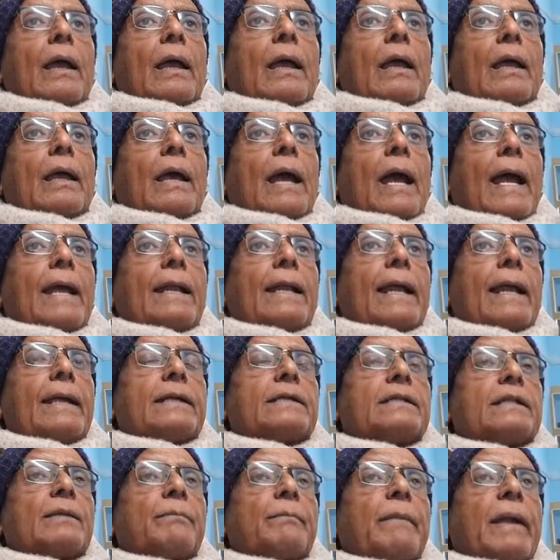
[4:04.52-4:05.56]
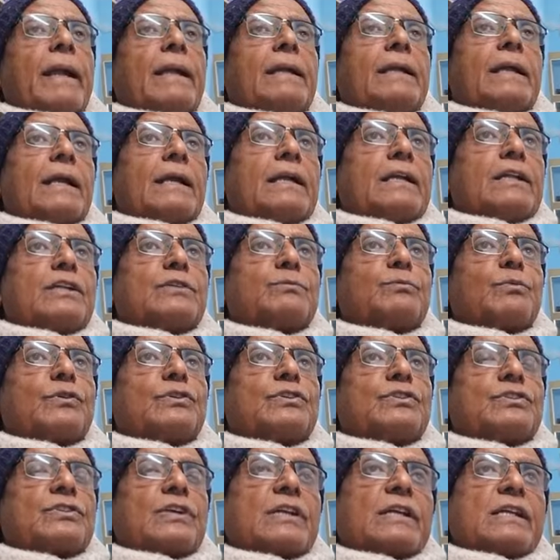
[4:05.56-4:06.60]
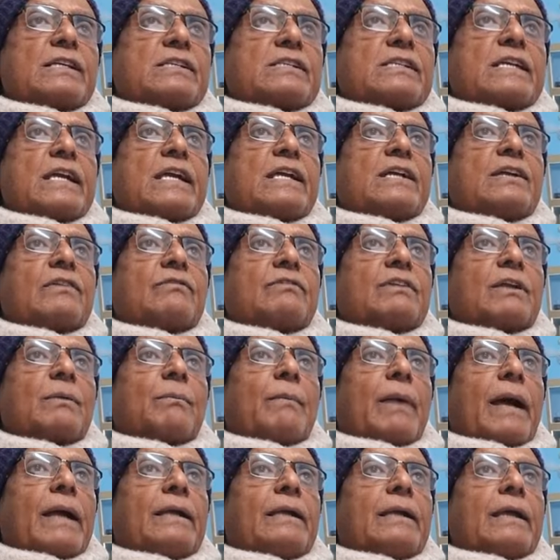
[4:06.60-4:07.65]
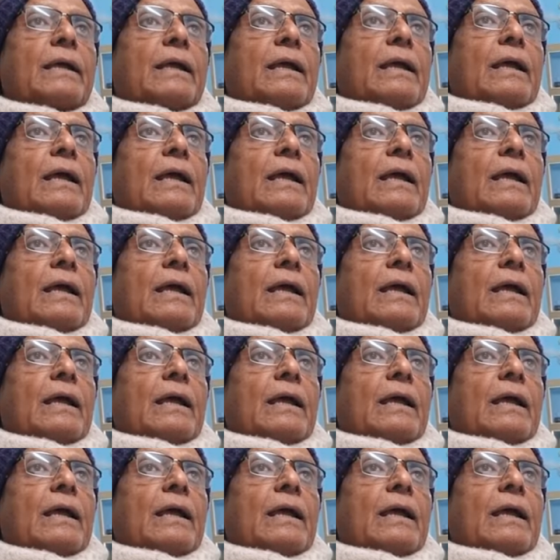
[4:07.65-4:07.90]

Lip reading: highlights the mental disposition, state of the mind.